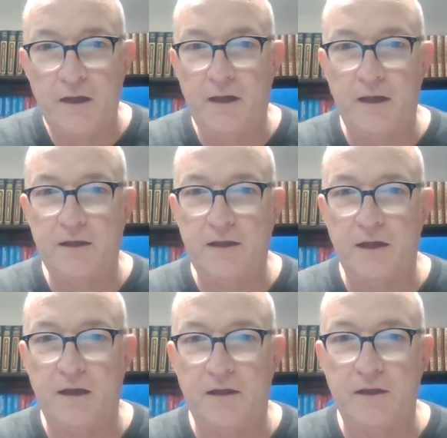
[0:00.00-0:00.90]
And
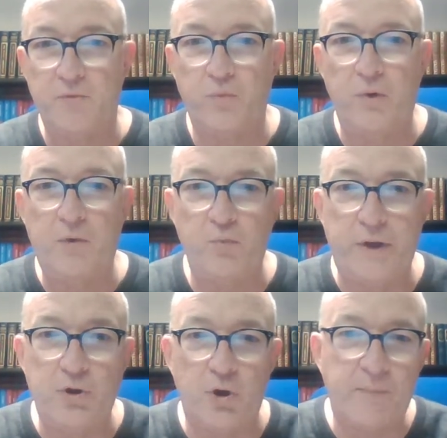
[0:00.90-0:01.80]
uh, we,
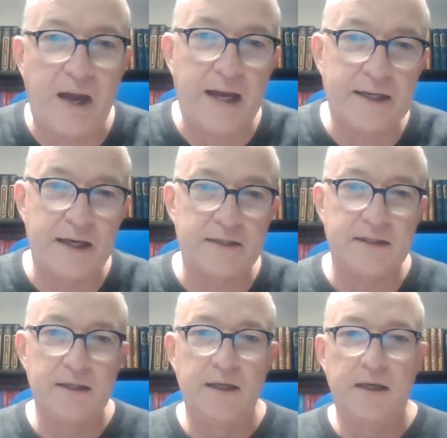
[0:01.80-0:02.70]
we look back at
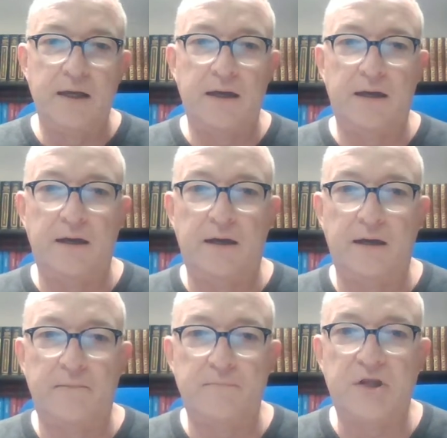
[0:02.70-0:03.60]

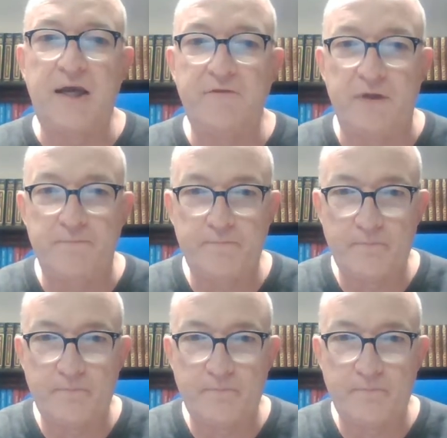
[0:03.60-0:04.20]
uh, David